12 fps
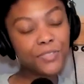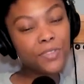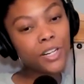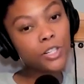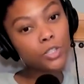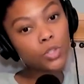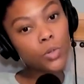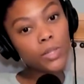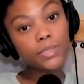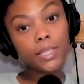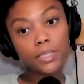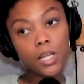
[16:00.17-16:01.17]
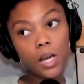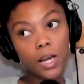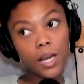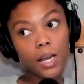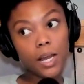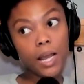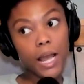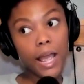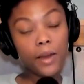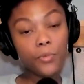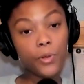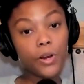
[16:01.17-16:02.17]
Vaughn on TikTok.
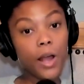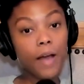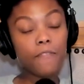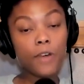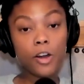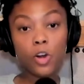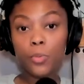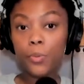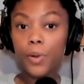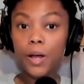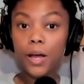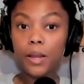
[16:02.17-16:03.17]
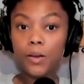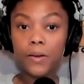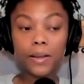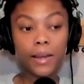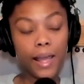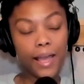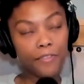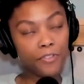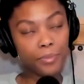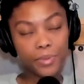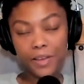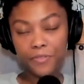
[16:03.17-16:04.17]
And we're at Vulnerable Pod on
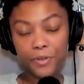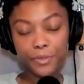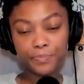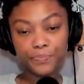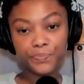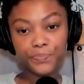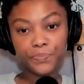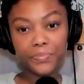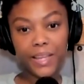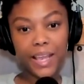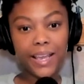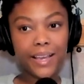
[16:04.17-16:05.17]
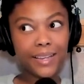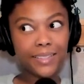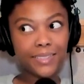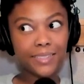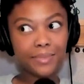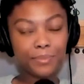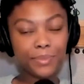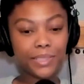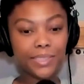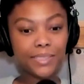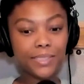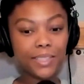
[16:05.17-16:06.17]
every platform. And
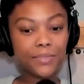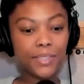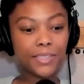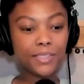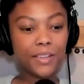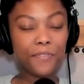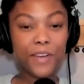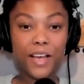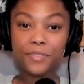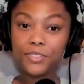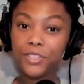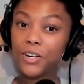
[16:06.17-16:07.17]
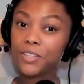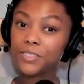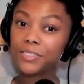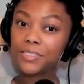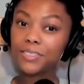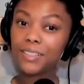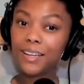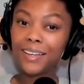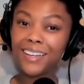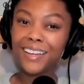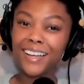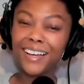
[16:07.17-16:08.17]
please leave us 5 stars.
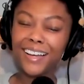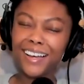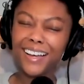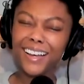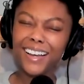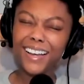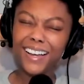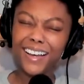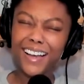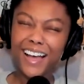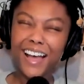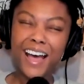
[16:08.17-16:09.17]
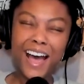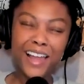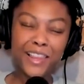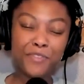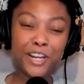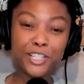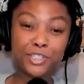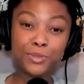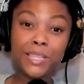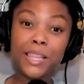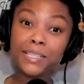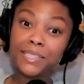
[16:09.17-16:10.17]
I love that I
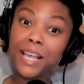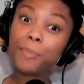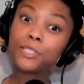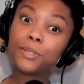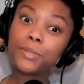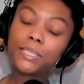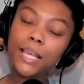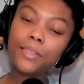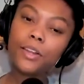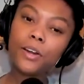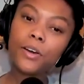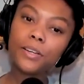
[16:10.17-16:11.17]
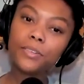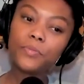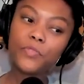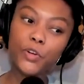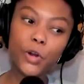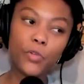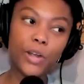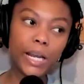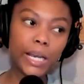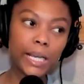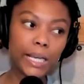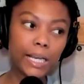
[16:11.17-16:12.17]
choose this episode to say that on for a
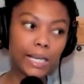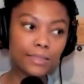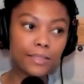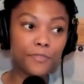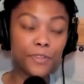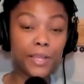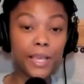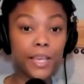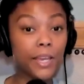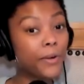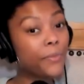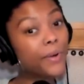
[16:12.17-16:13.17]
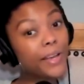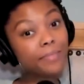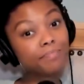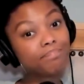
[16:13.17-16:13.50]
rating, because I feel like, you know what?